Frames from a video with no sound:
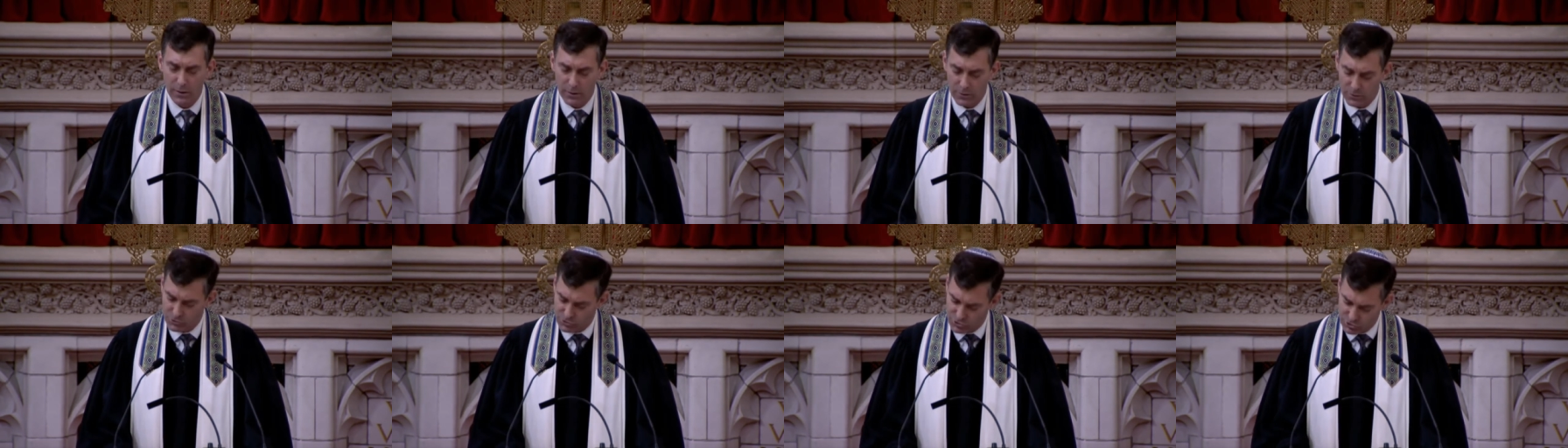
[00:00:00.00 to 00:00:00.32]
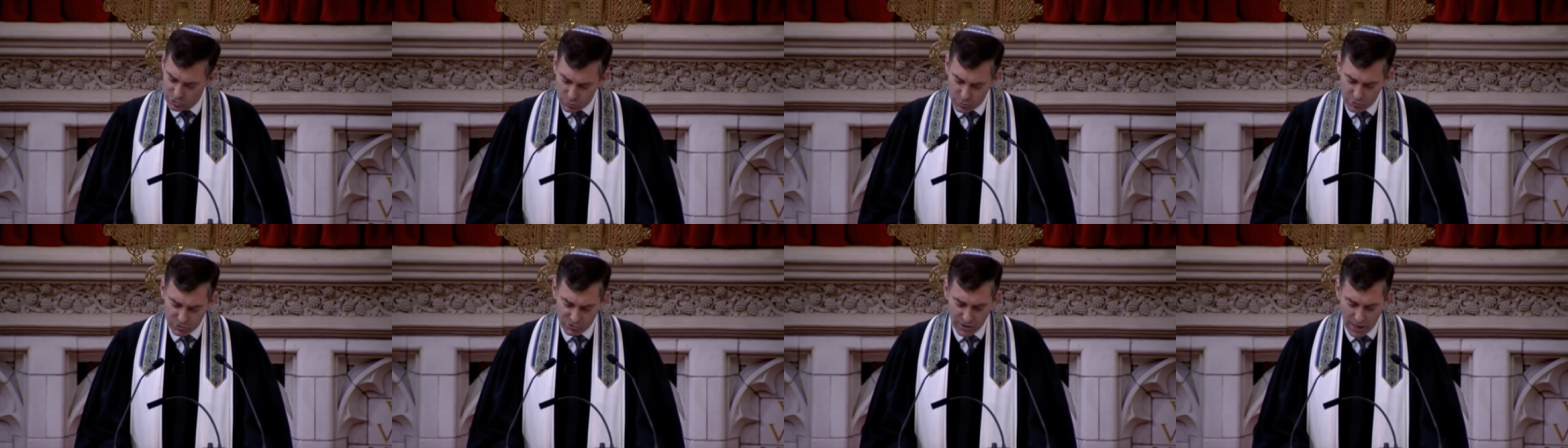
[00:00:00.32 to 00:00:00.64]

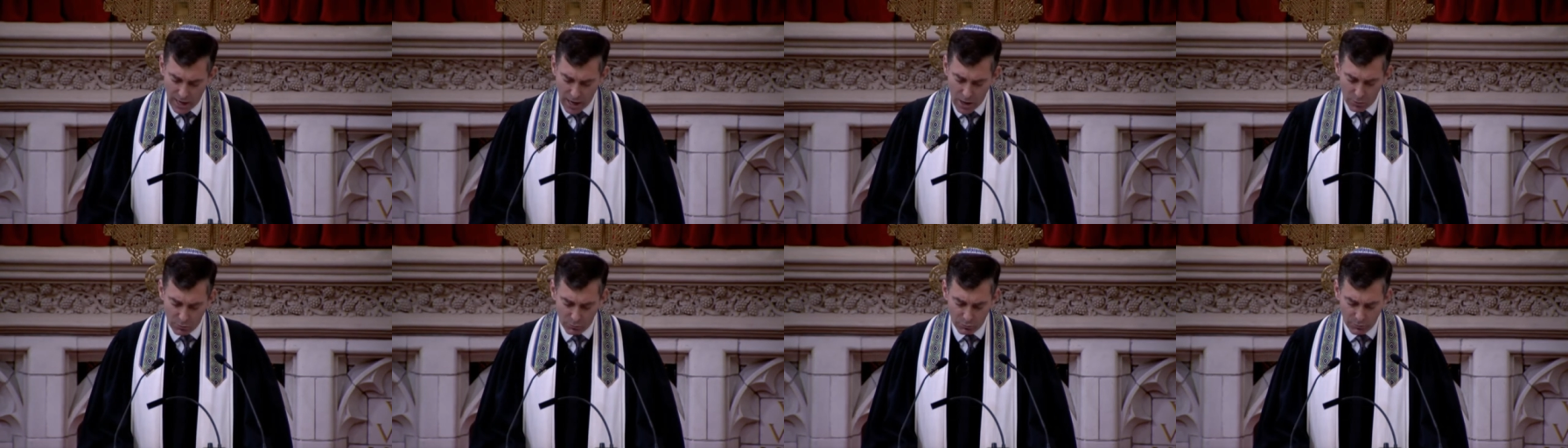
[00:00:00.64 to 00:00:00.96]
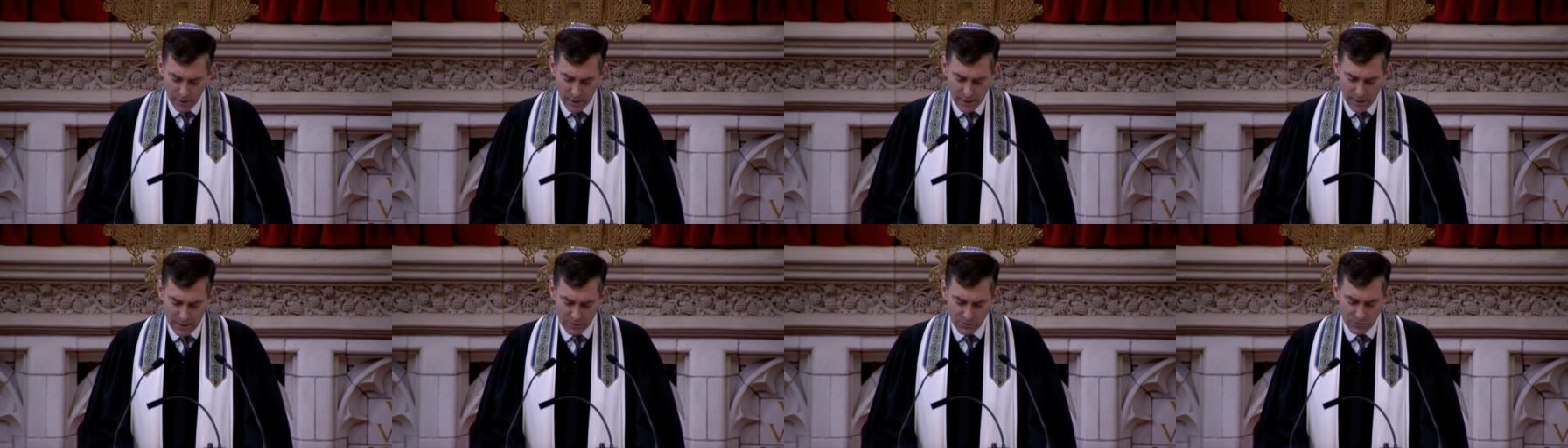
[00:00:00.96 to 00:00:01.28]
Jewish
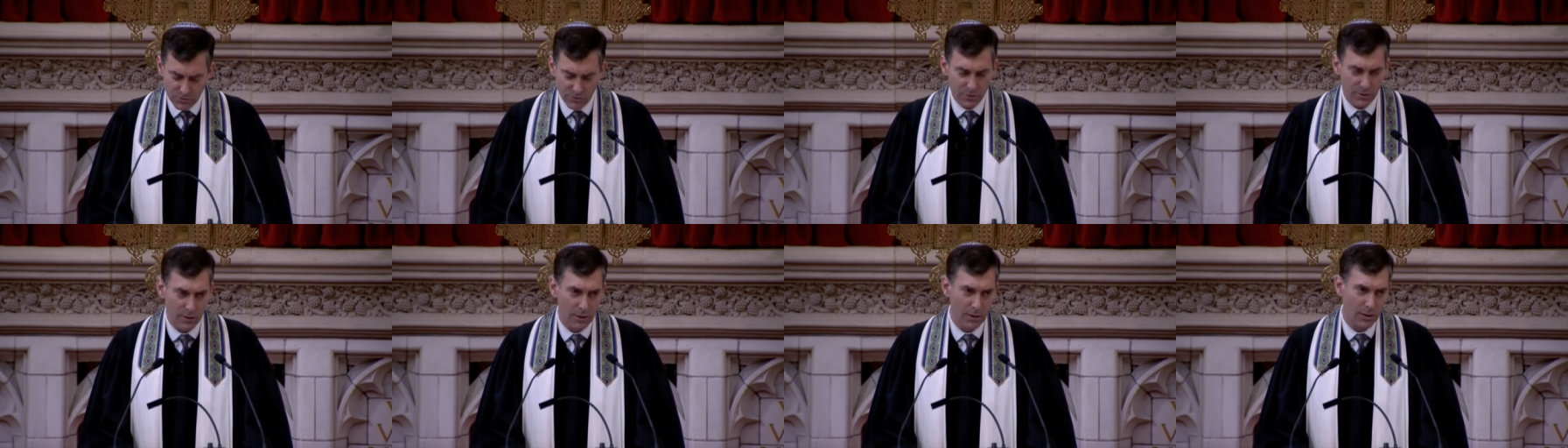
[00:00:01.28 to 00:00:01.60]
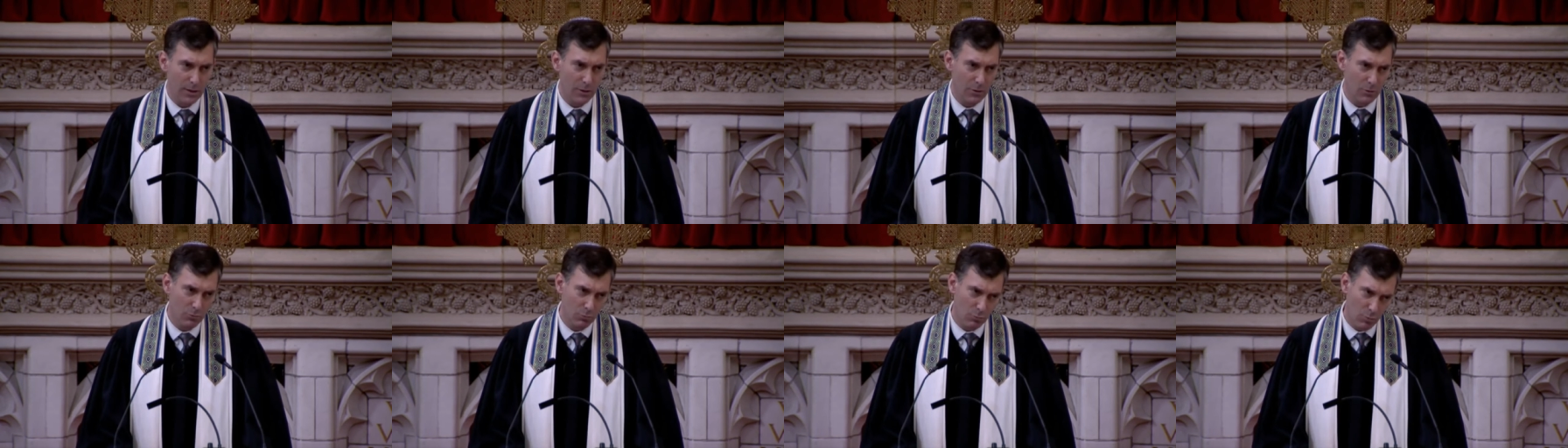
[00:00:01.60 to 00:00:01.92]
outrage,
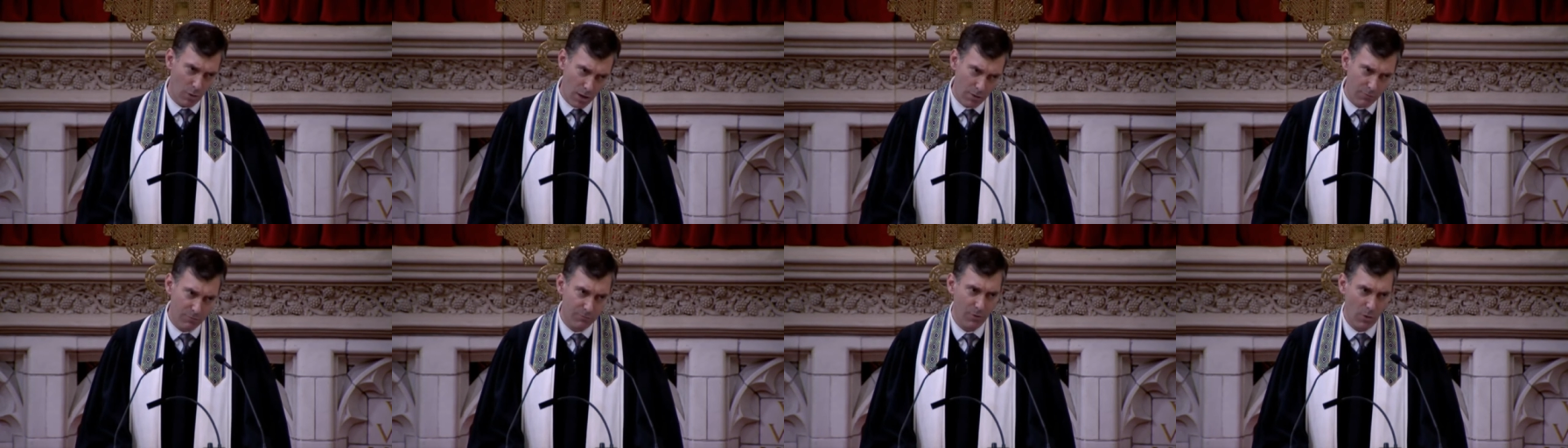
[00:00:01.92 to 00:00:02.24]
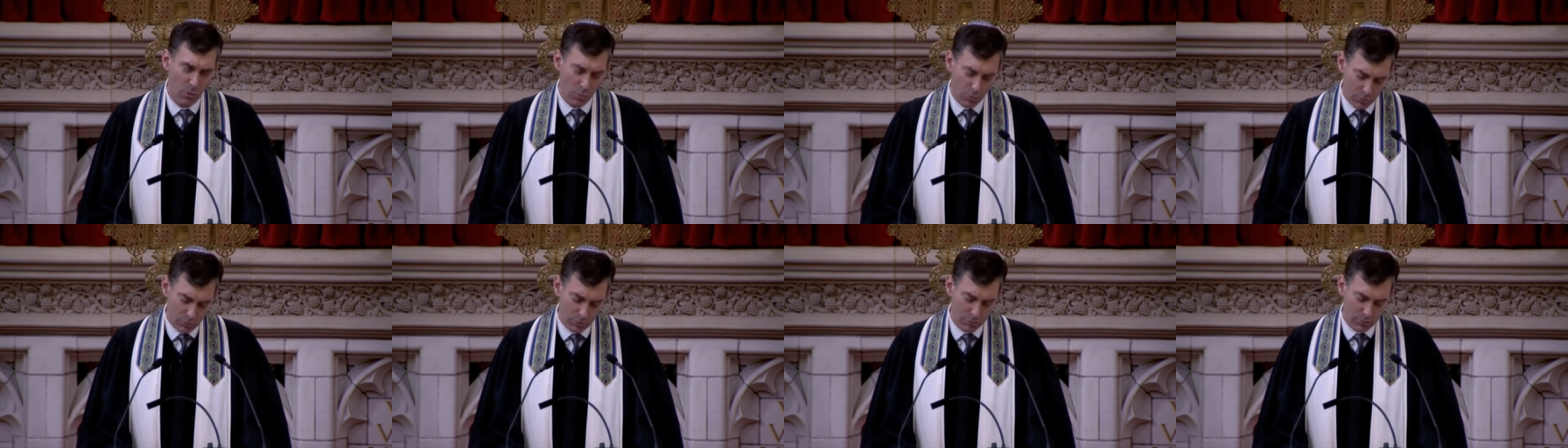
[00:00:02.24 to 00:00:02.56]
while
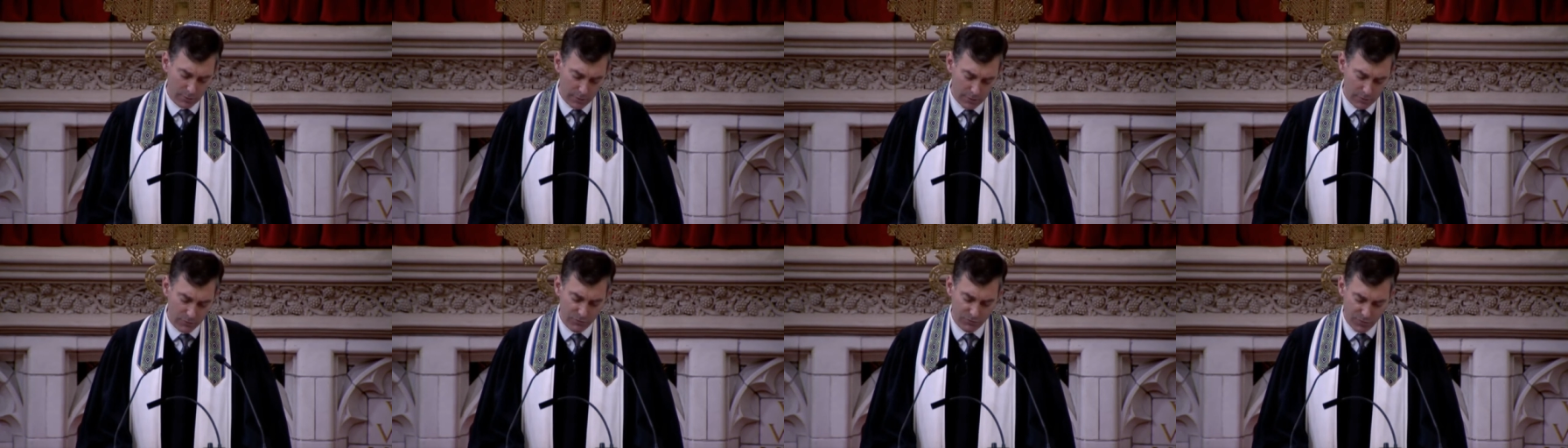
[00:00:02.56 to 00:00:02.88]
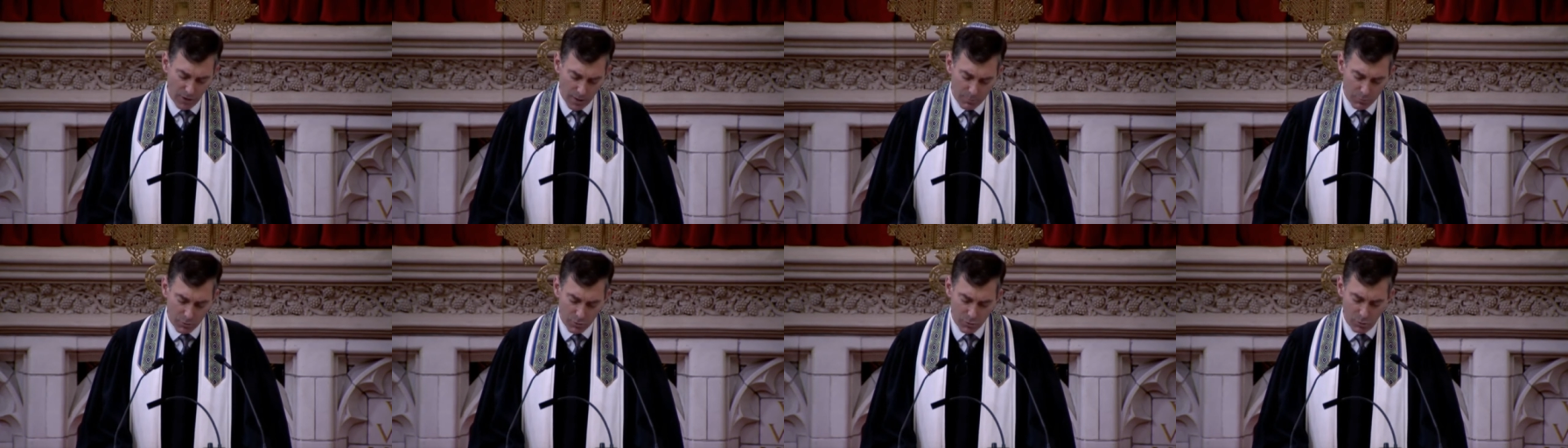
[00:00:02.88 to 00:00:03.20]
vocal in
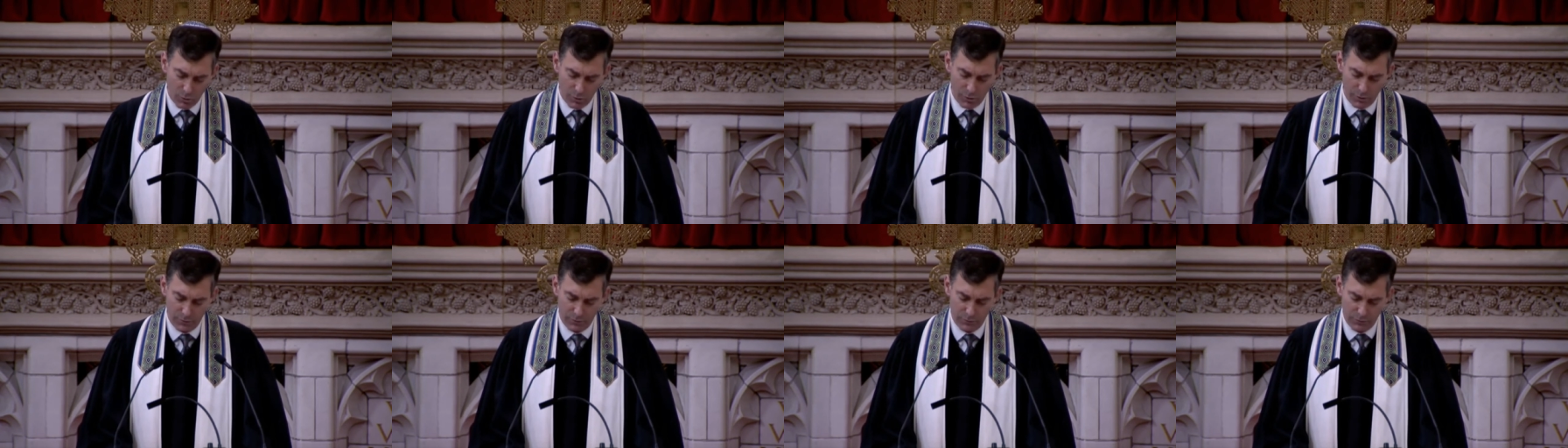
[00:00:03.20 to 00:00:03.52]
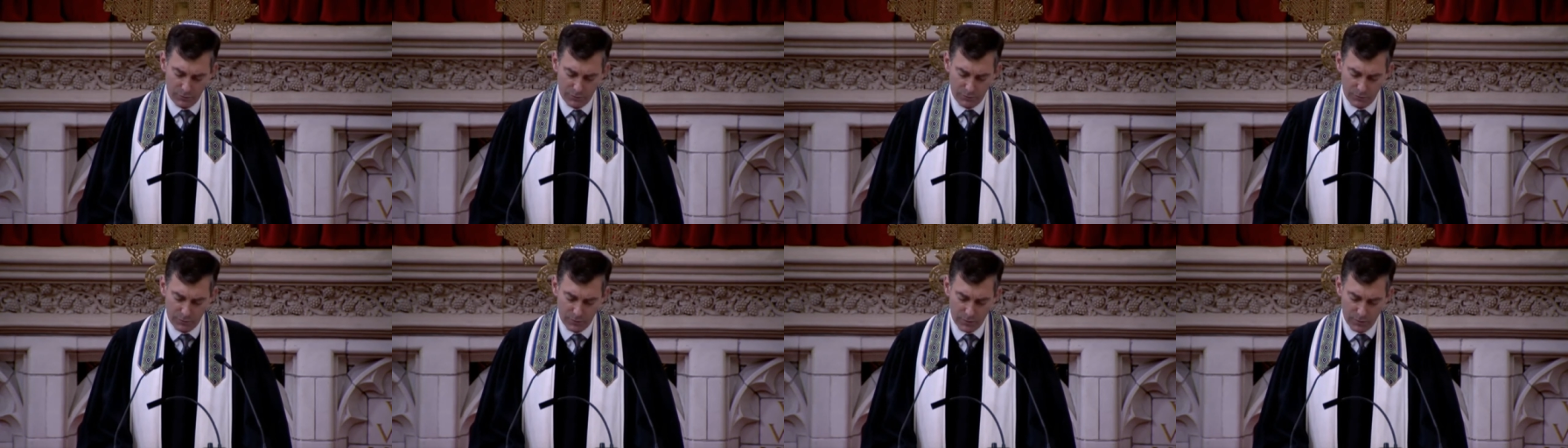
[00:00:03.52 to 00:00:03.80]
some quarters,